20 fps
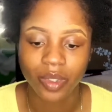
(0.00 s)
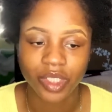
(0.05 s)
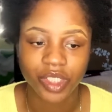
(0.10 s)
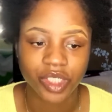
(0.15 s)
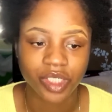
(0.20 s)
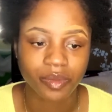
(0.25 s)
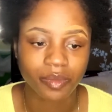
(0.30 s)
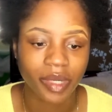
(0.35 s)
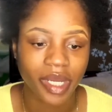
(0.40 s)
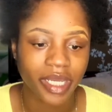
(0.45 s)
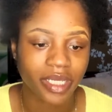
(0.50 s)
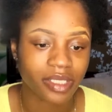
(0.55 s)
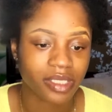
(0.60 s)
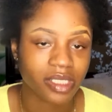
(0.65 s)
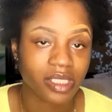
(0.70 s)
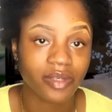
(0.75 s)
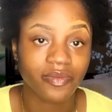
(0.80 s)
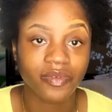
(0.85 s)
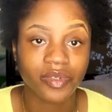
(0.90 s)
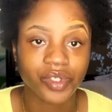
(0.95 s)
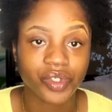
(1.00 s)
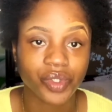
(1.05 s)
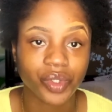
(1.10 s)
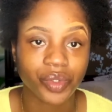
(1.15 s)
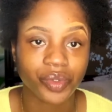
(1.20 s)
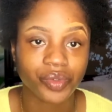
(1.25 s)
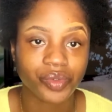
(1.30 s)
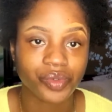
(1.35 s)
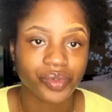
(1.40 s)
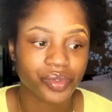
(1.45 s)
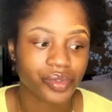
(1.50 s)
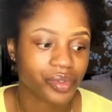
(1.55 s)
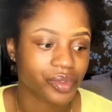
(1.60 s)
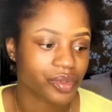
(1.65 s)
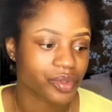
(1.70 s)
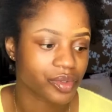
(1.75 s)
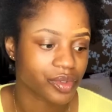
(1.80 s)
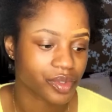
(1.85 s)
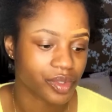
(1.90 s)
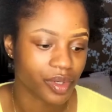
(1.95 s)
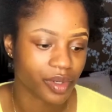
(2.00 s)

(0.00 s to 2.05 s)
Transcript: my TV shows. So